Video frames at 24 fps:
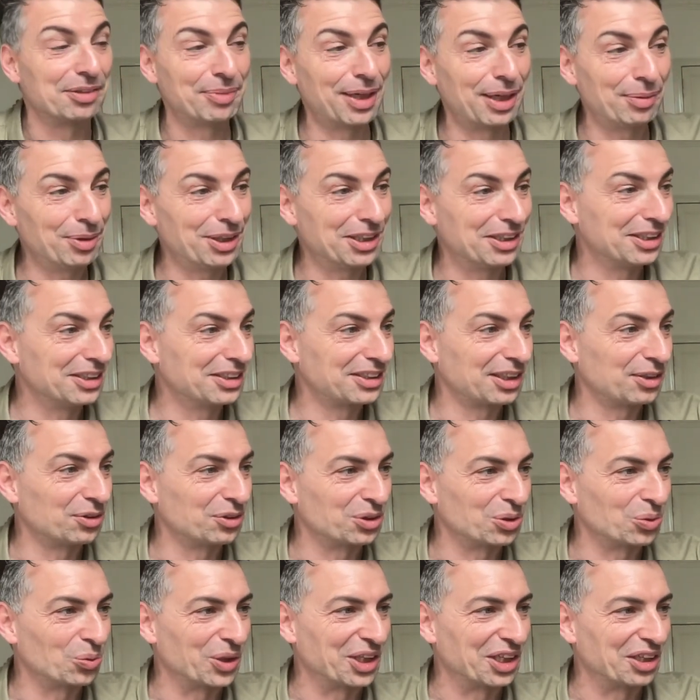maybe it is out
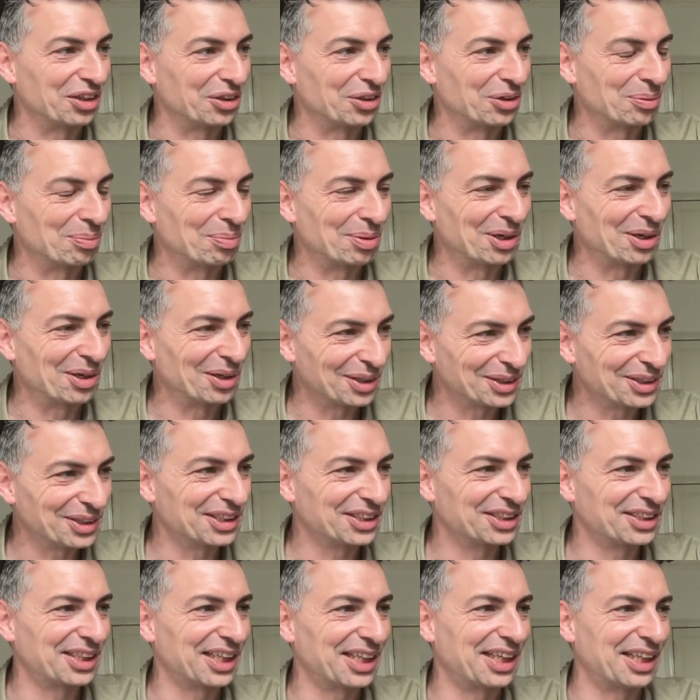the window, but all to
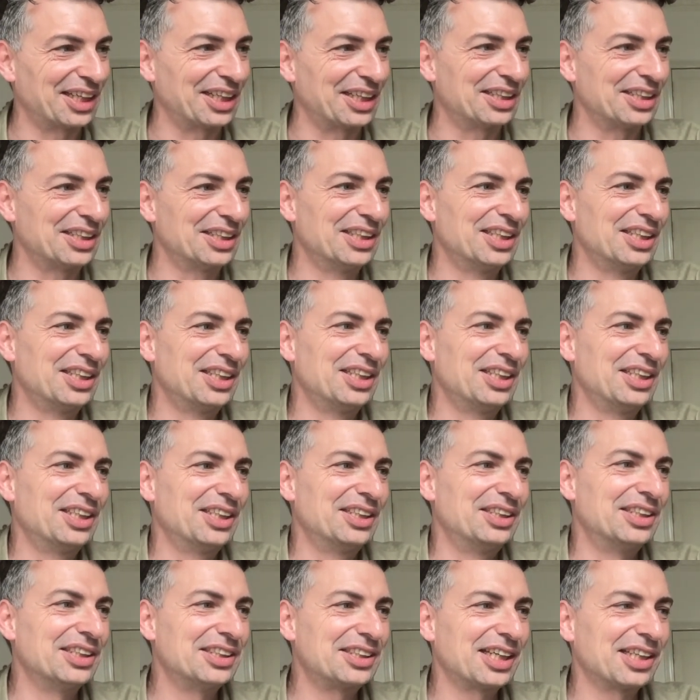say,
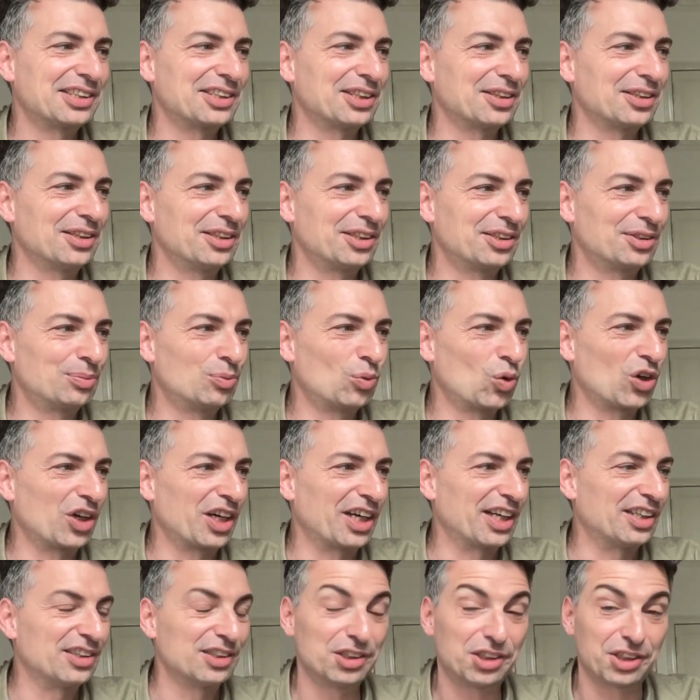this has a little more
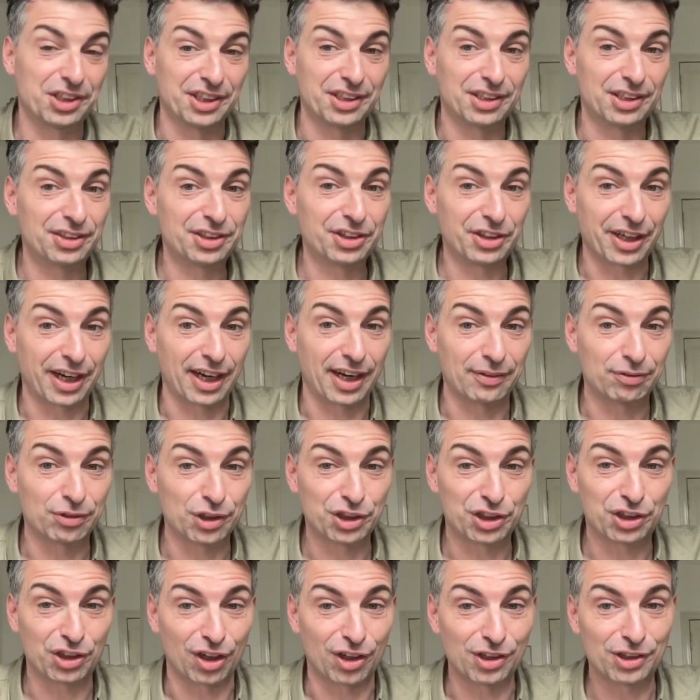energy than your
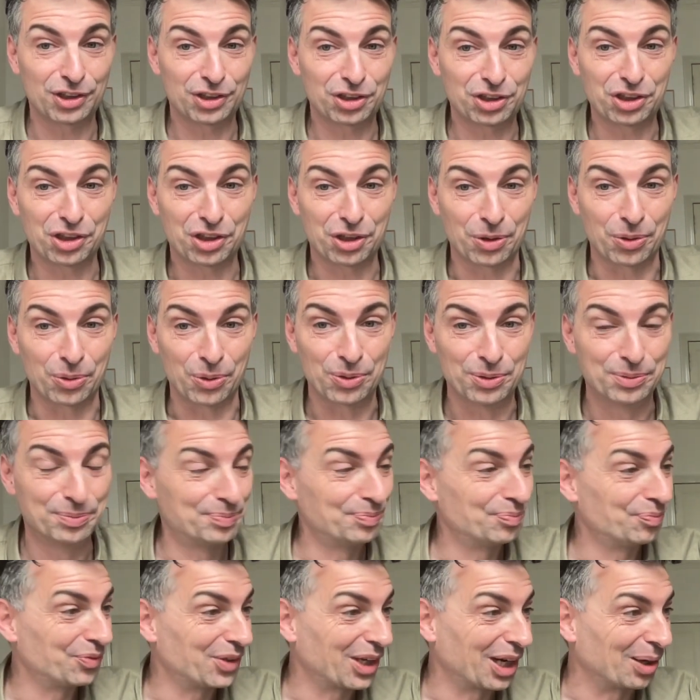average art show,
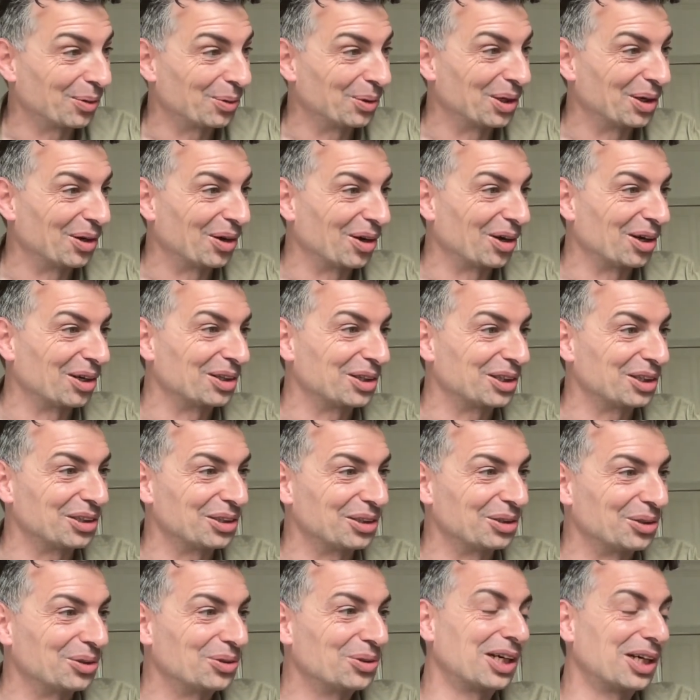I would
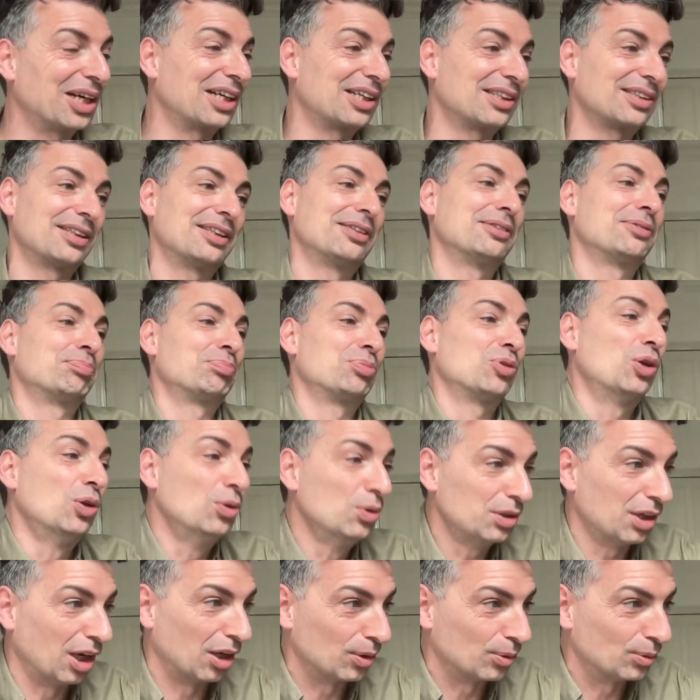argue. Uh, it, who
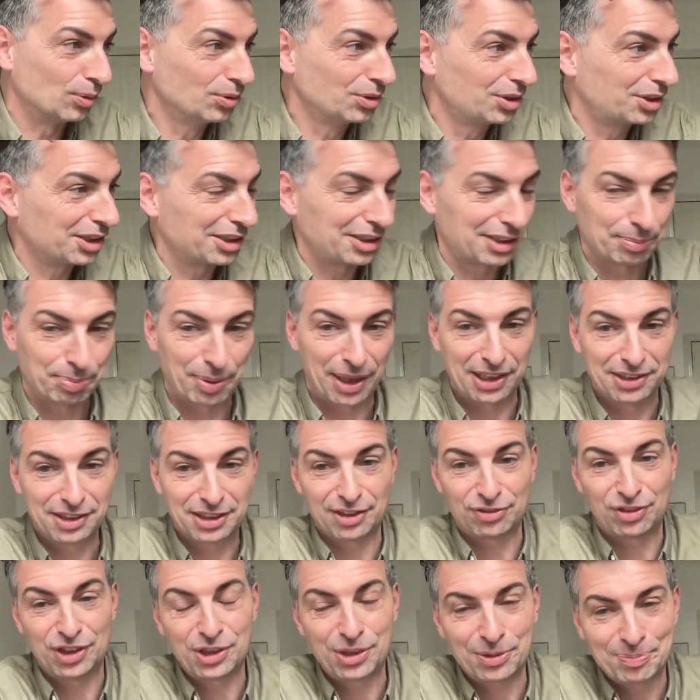knows? It depends.
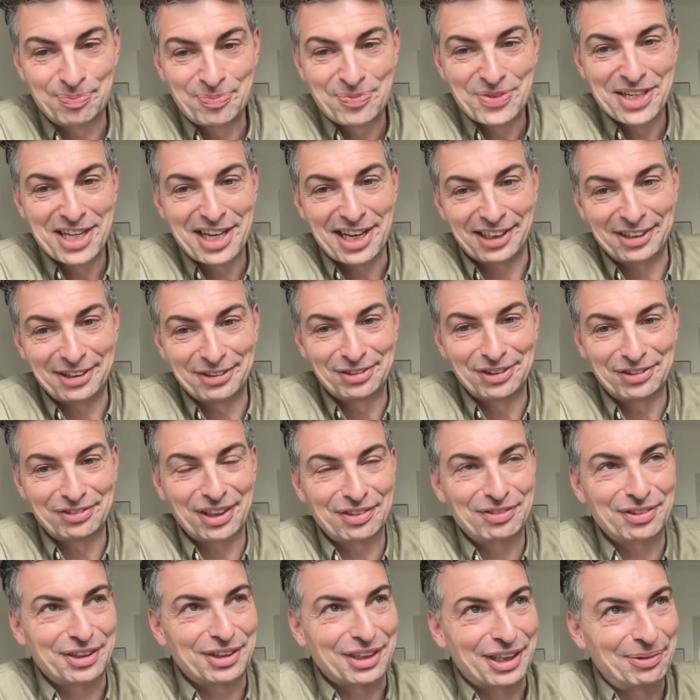If you, go, I don't know if you've
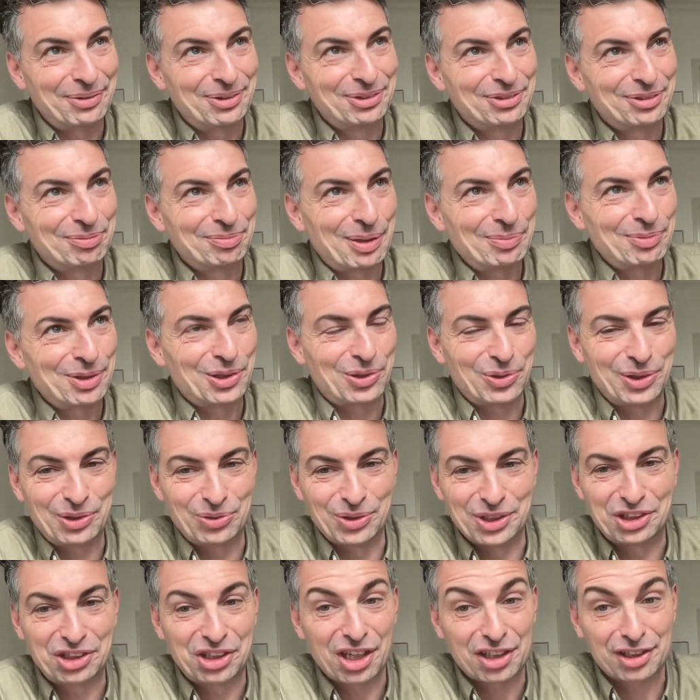ever, I remember going to
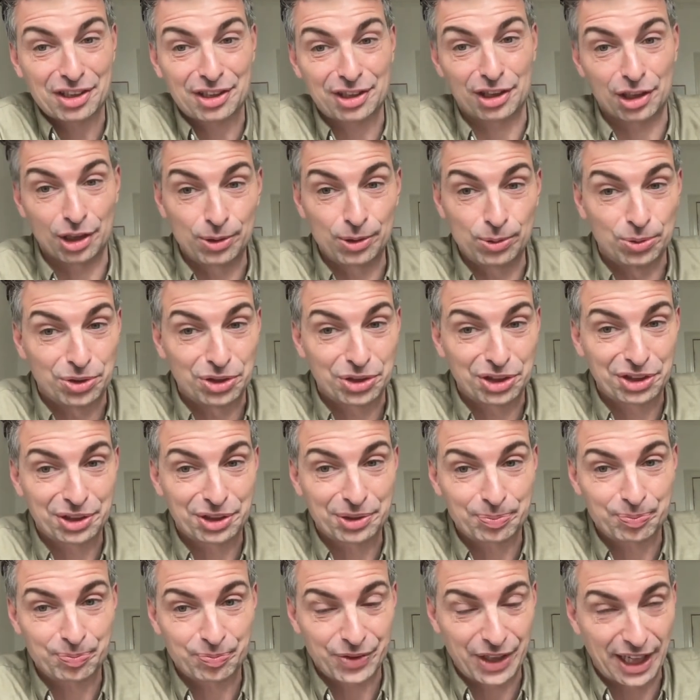a Chuck
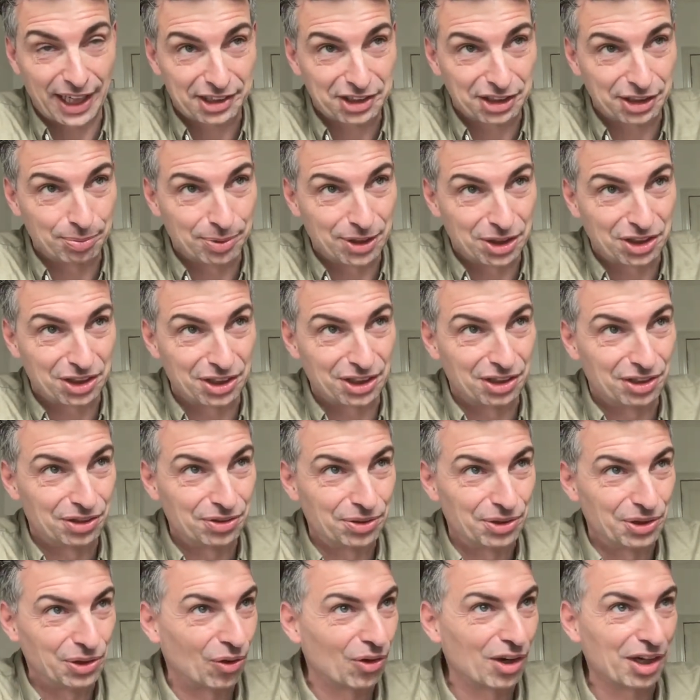Close exhibition in New
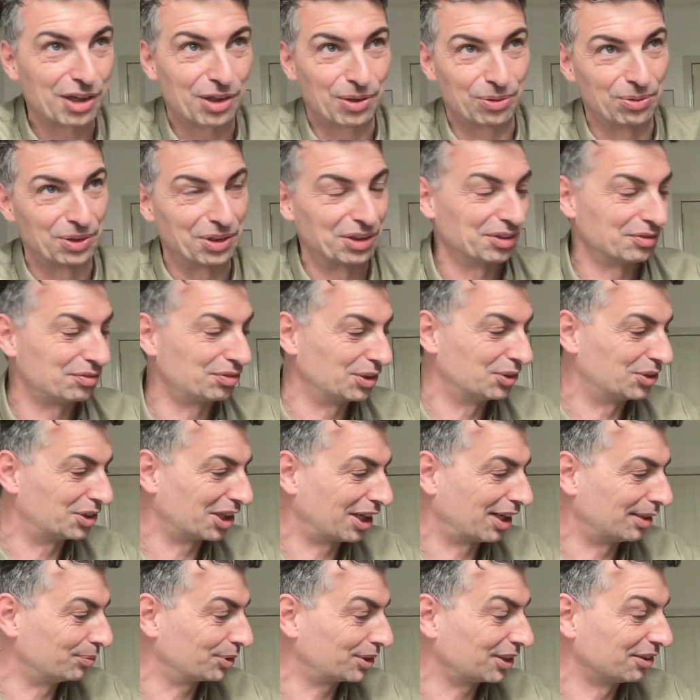York, one of the few
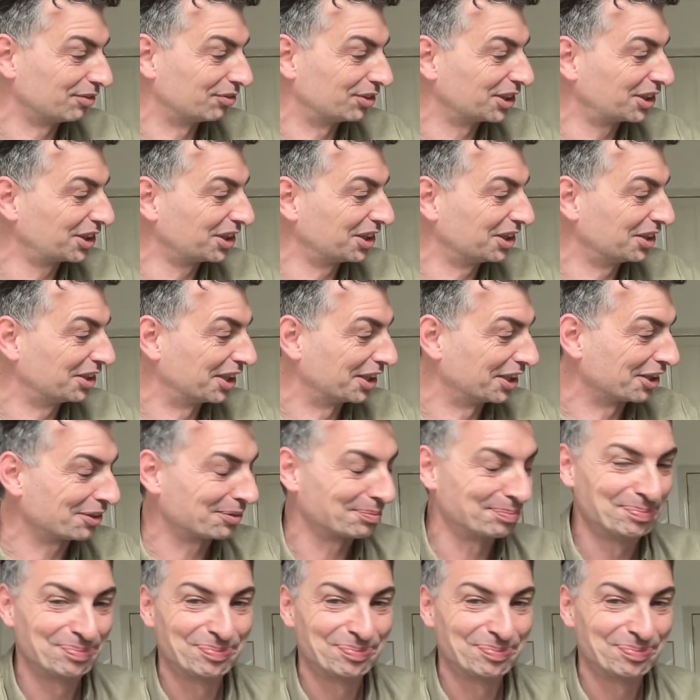times I visited there,